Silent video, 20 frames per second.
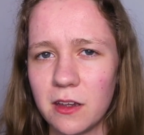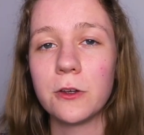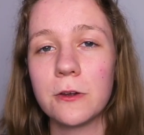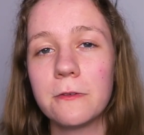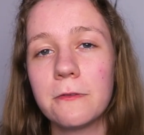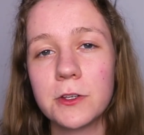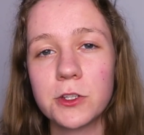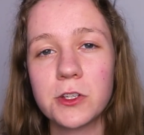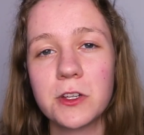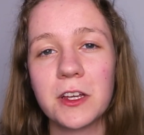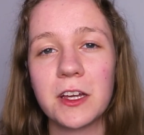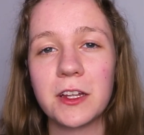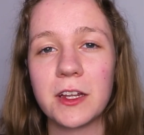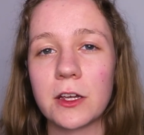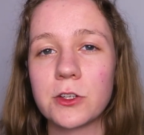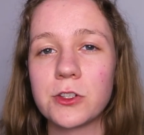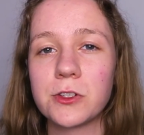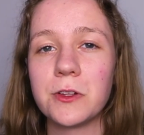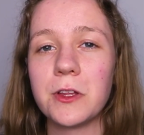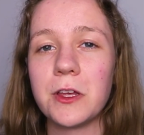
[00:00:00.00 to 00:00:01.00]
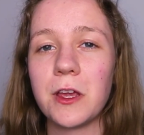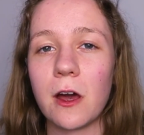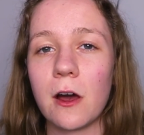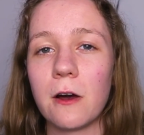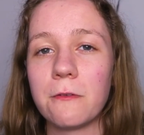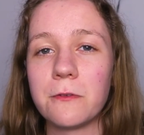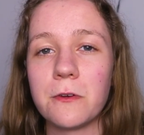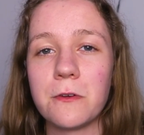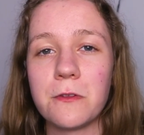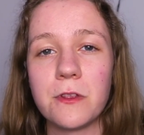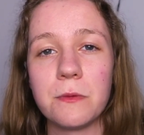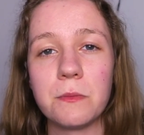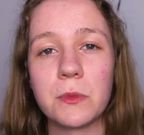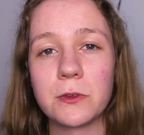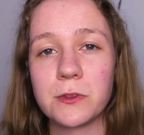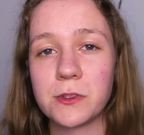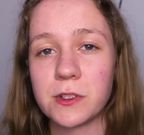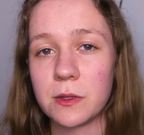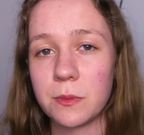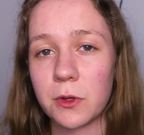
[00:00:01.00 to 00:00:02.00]
Eurovision can actually offer the
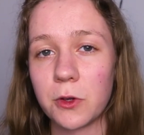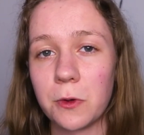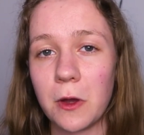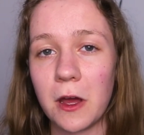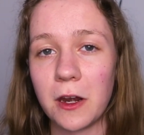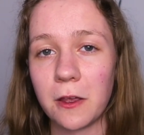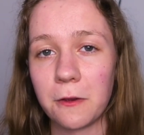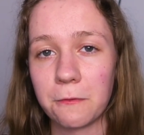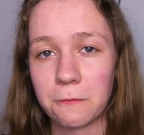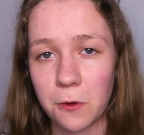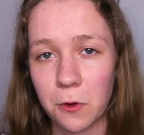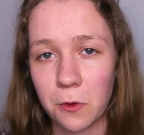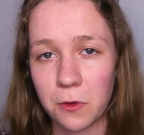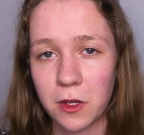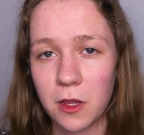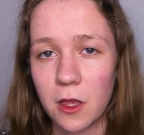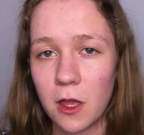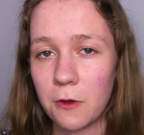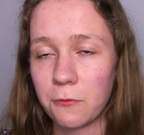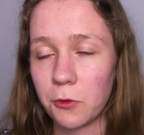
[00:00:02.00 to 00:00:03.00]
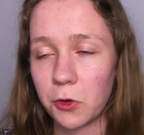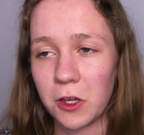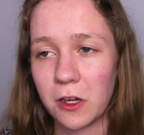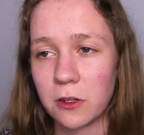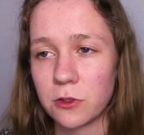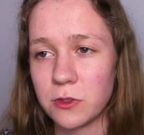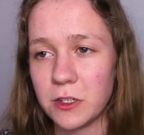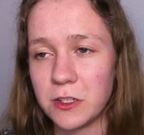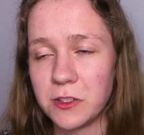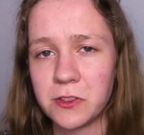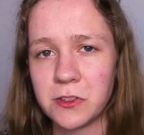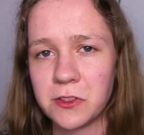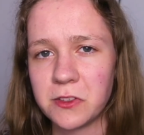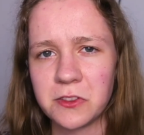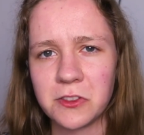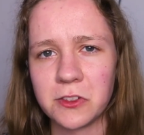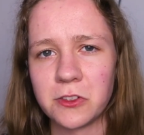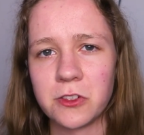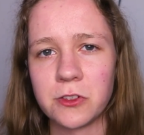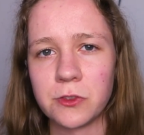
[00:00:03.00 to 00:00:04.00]
most democratic vote for countries
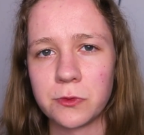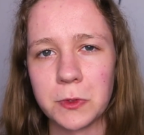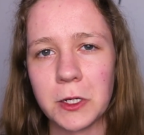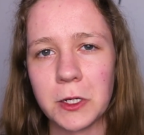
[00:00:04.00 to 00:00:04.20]
such as